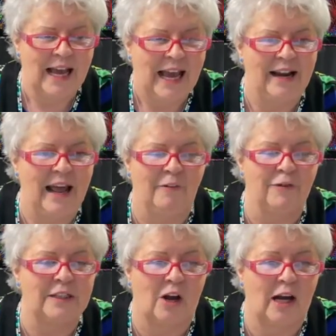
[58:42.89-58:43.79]
And
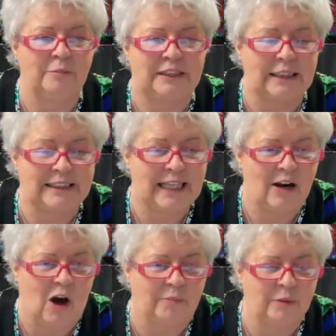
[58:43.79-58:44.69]
every time since that
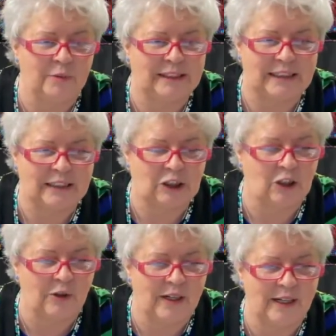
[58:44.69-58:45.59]
Optimus
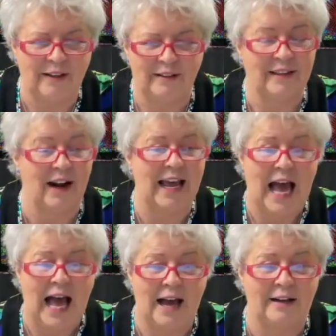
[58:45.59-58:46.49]
630 that I
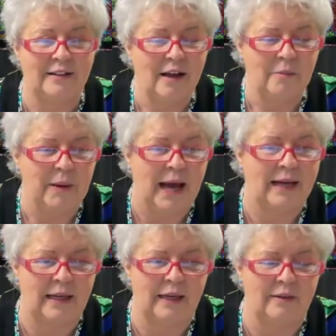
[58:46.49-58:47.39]
had back
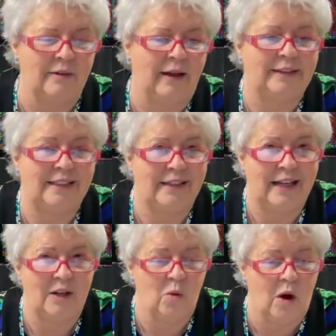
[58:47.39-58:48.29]
in
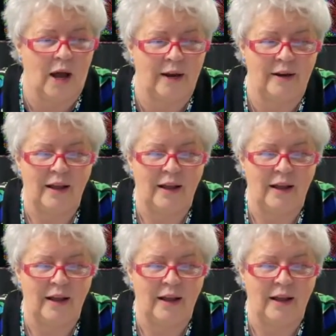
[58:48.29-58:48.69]
1981,